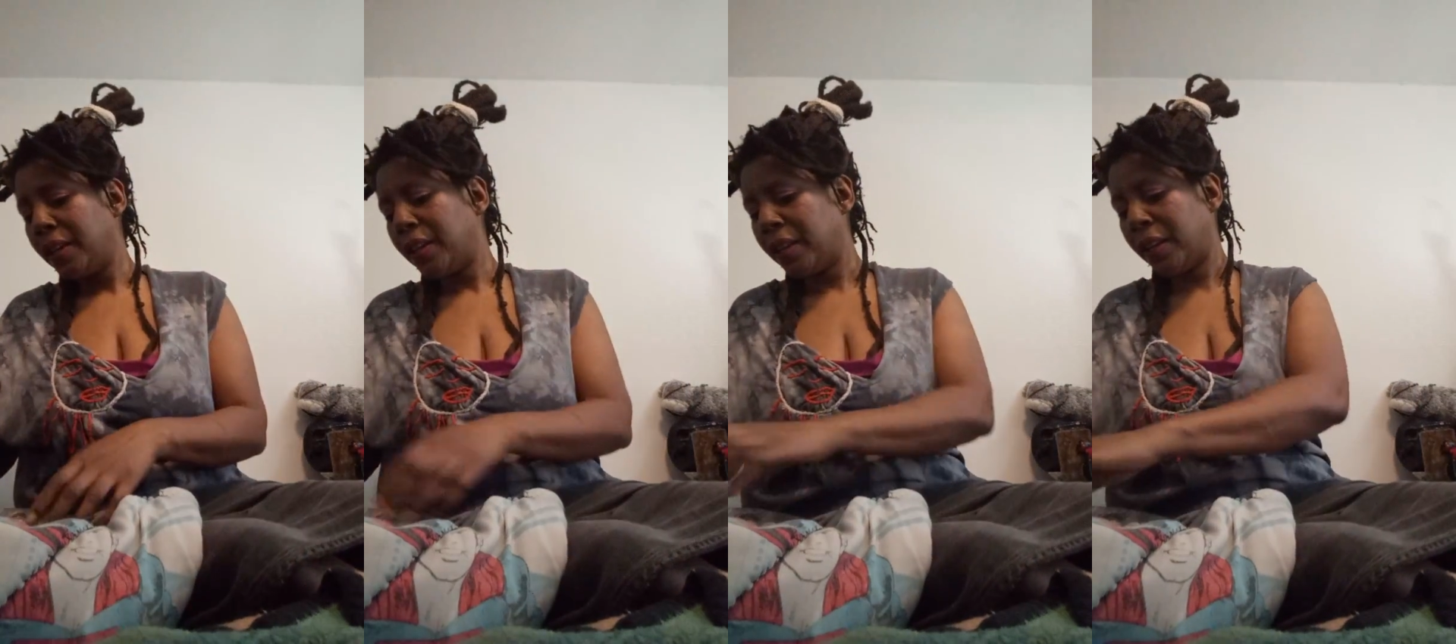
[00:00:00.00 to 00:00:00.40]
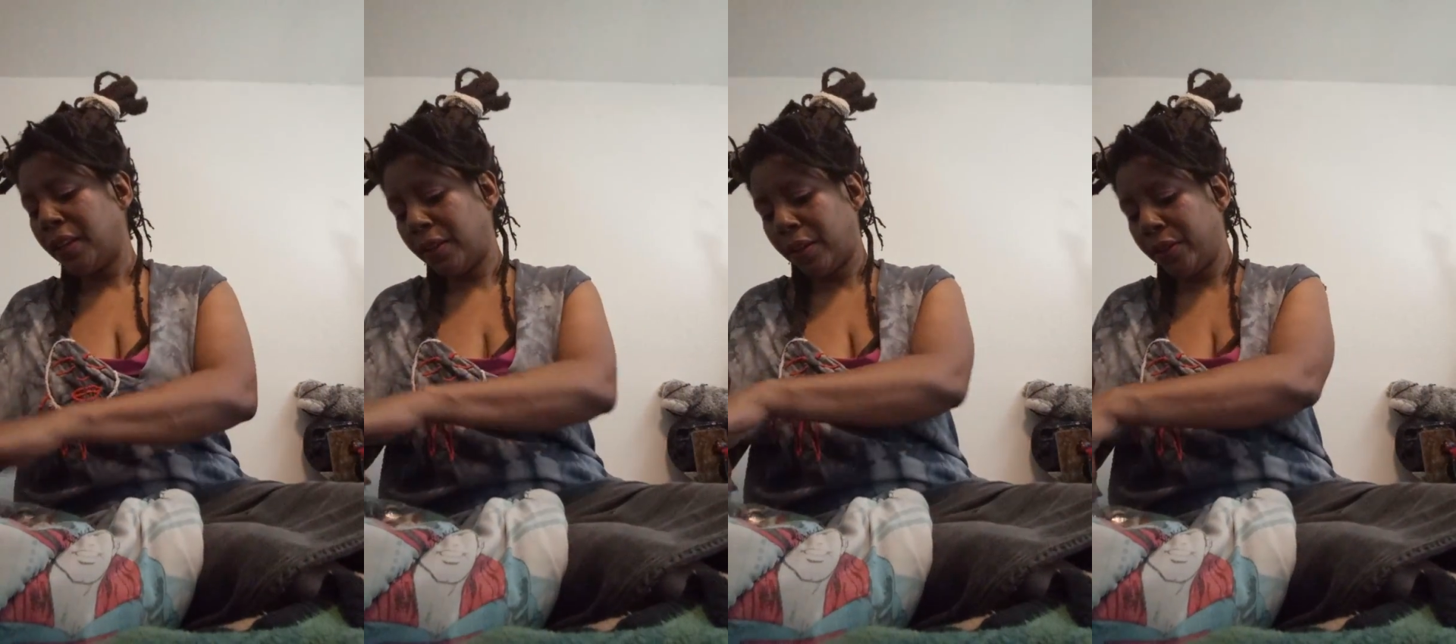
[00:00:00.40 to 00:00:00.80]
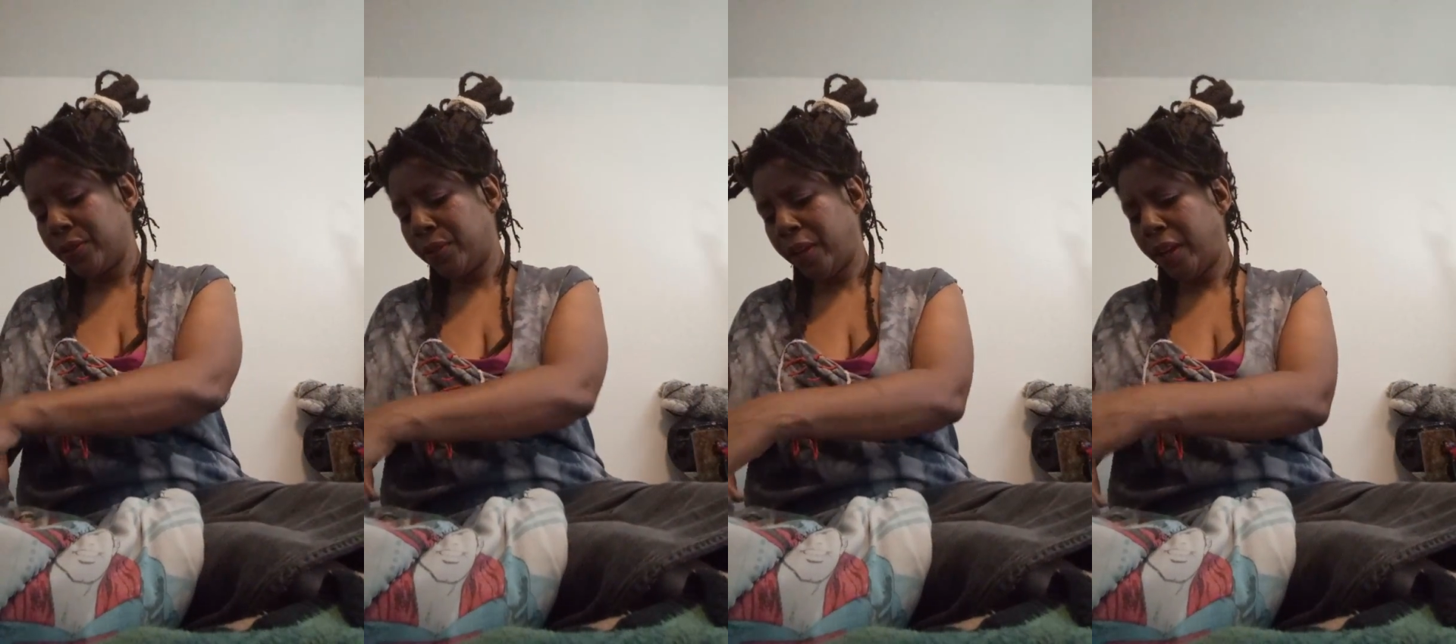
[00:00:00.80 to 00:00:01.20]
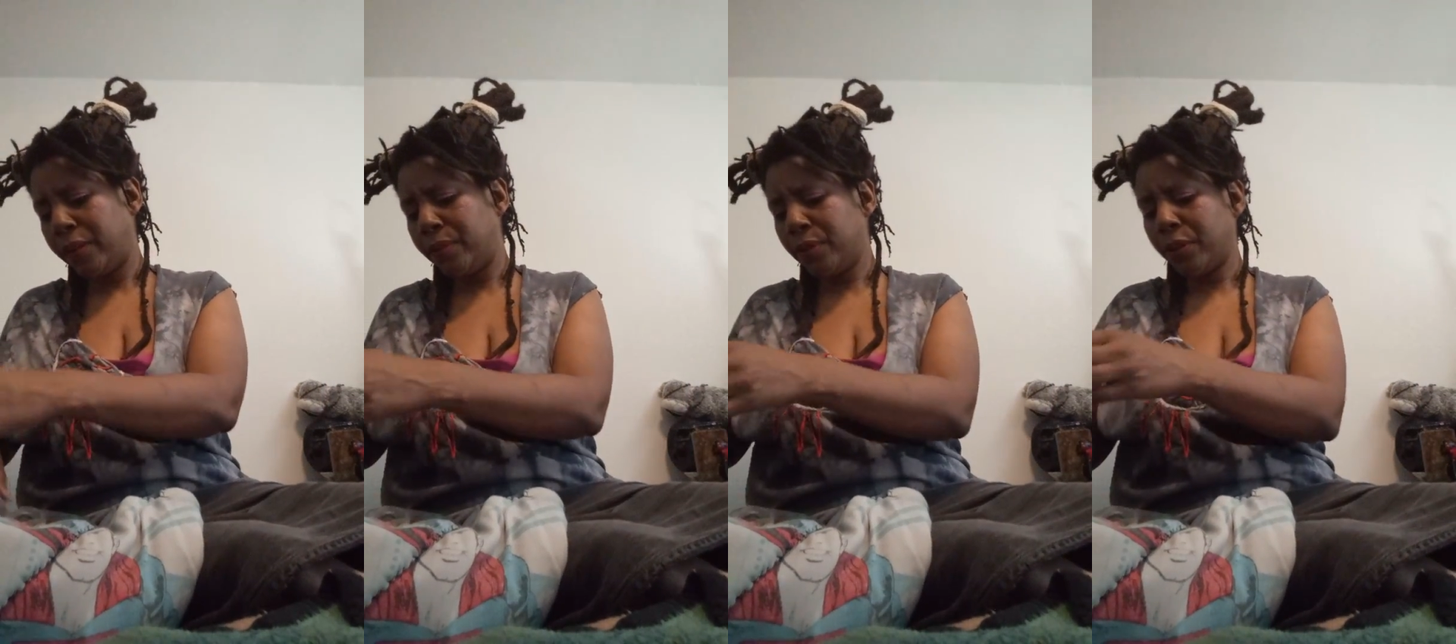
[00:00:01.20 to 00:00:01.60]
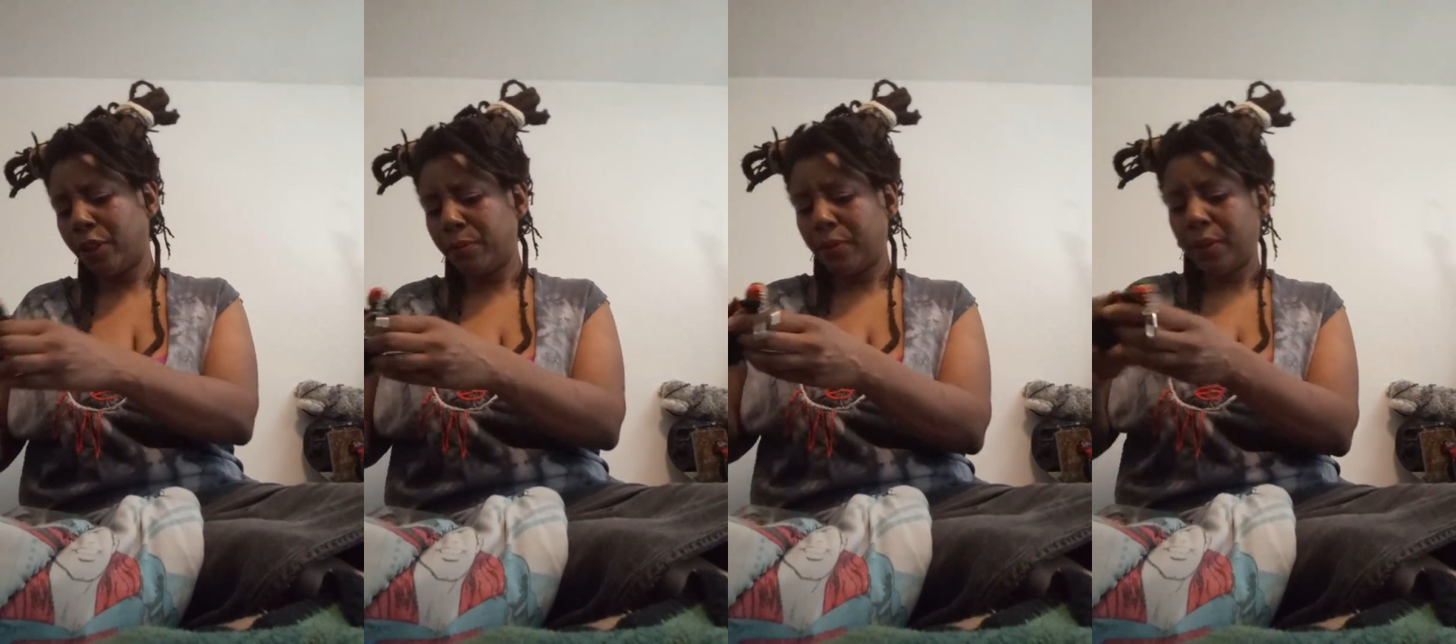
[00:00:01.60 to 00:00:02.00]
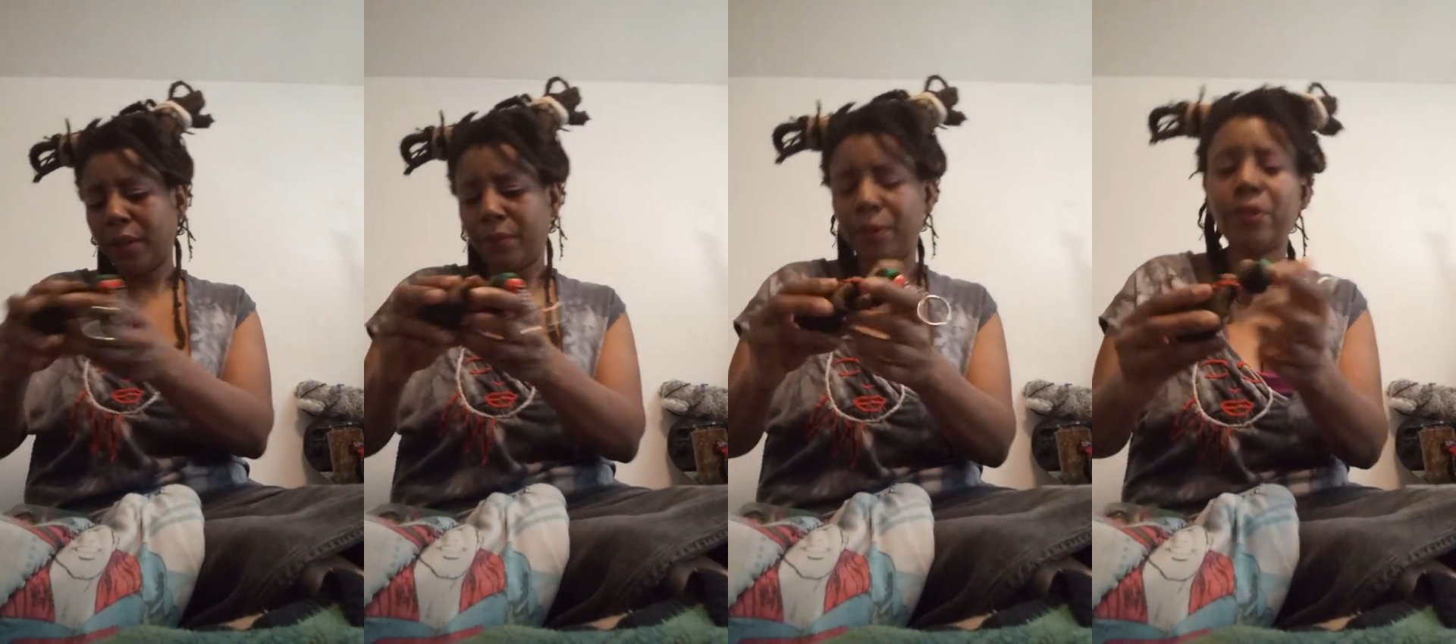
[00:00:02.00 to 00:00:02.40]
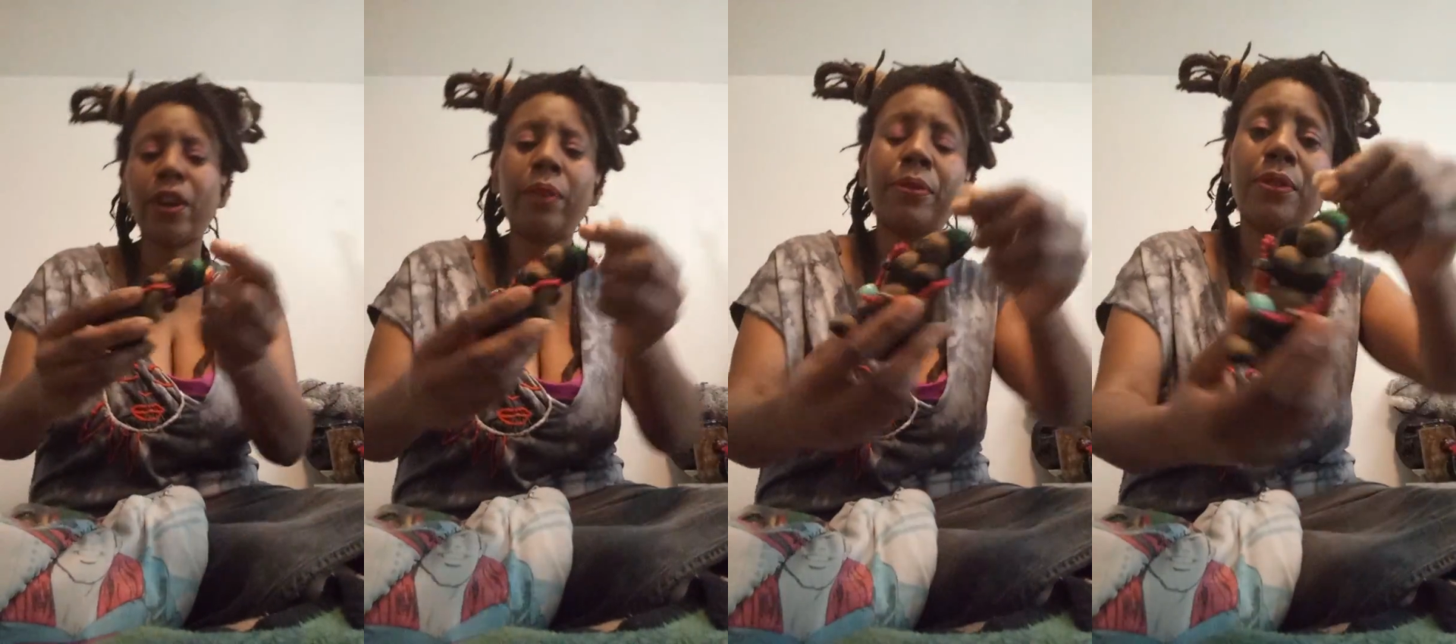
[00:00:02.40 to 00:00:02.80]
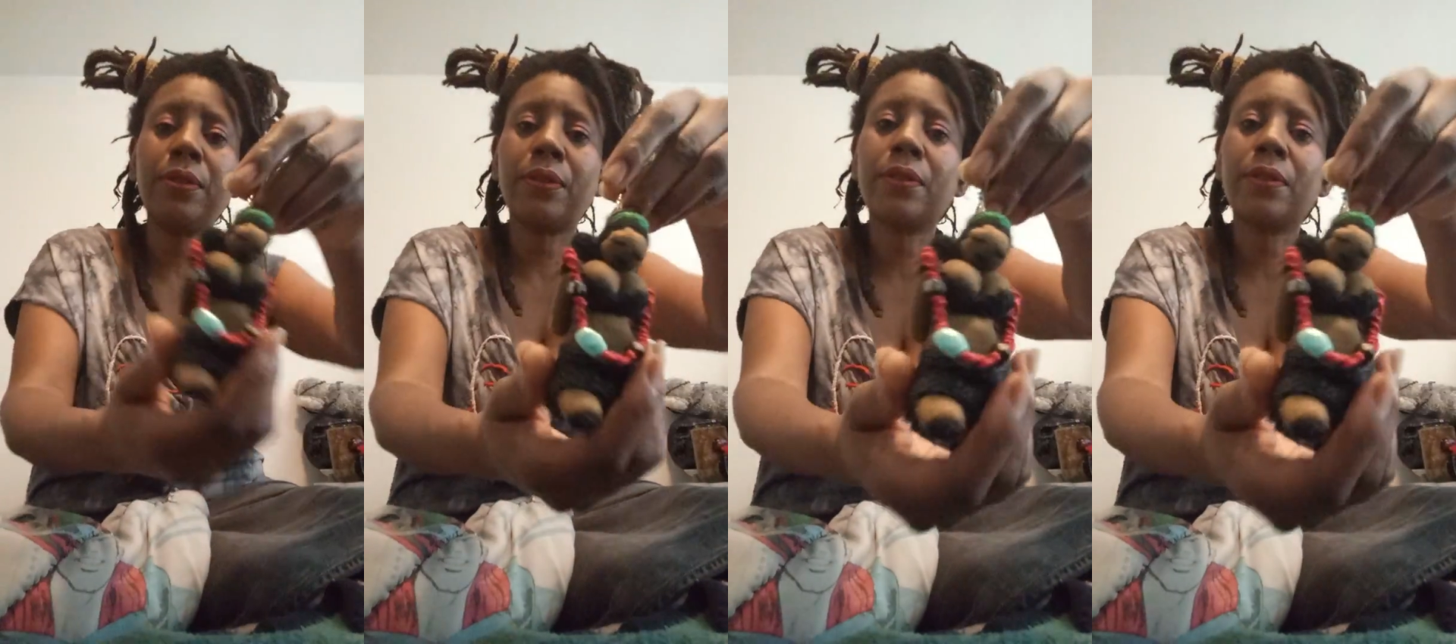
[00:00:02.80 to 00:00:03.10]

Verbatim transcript: And I also have this up uh, on my shop too.